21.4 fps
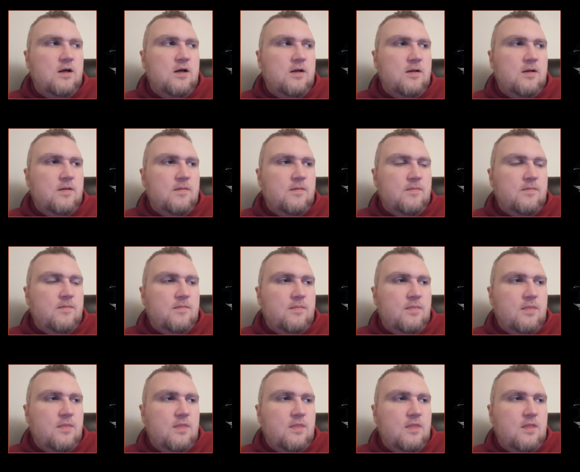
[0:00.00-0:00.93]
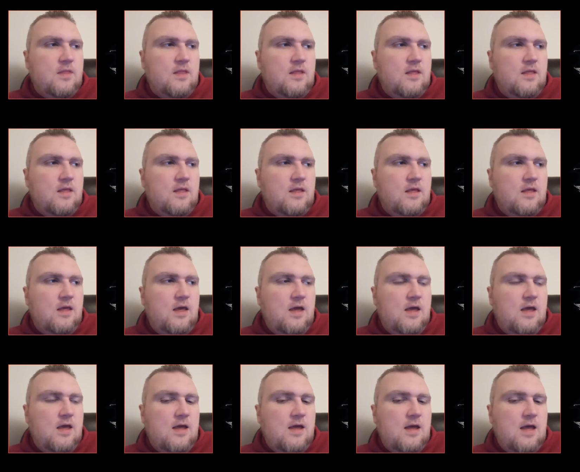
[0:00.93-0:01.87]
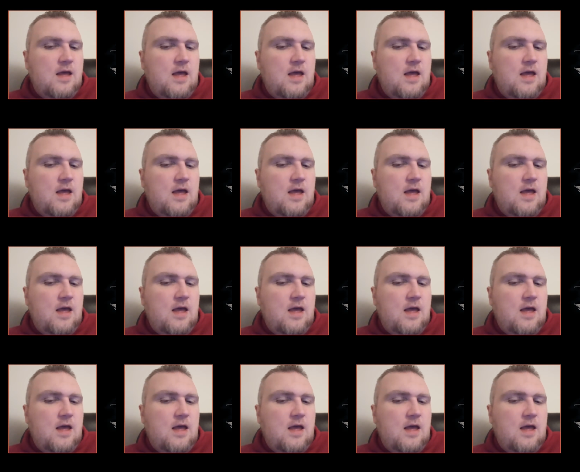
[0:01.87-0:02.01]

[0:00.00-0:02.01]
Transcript: (silence)